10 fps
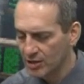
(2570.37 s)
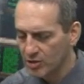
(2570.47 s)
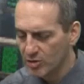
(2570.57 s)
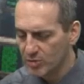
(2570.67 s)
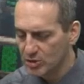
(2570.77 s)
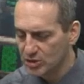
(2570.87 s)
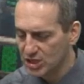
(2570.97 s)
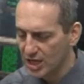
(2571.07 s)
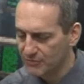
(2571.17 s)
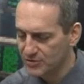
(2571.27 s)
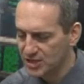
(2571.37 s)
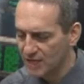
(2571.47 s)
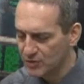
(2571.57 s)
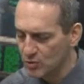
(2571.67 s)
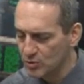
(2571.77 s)
Oh, here we go. Jeff.
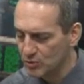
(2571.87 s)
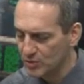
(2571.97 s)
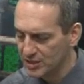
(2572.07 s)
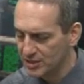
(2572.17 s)
Jeff, you were doing